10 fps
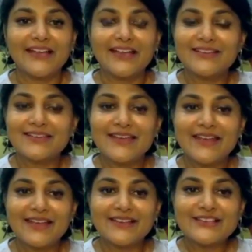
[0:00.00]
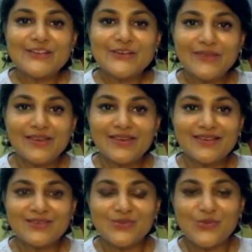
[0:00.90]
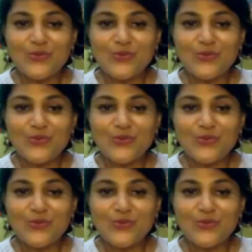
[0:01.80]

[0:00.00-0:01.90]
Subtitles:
It Serving is